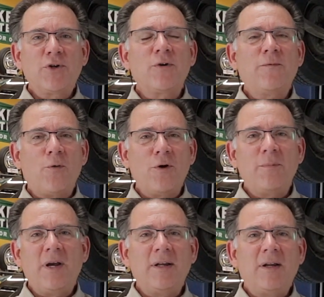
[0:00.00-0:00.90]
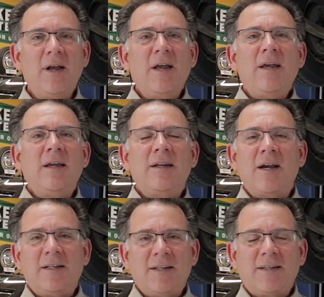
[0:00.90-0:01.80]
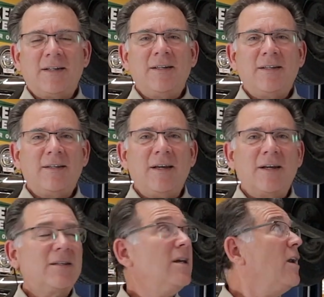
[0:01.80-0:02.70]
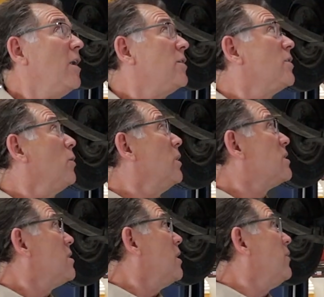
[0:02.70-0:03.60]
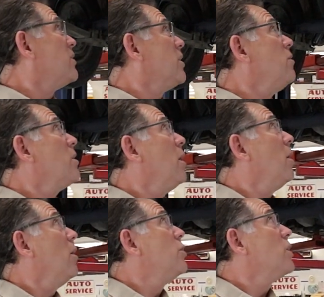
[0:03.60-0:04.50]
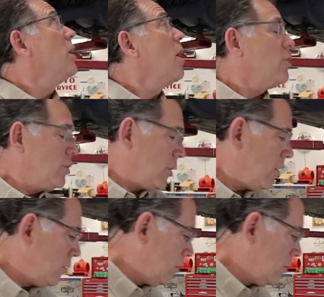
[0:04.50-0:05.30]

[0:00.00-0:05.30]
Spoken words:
Mr. Ford made it in 1966. So let's look at this undercarriage, and I'll show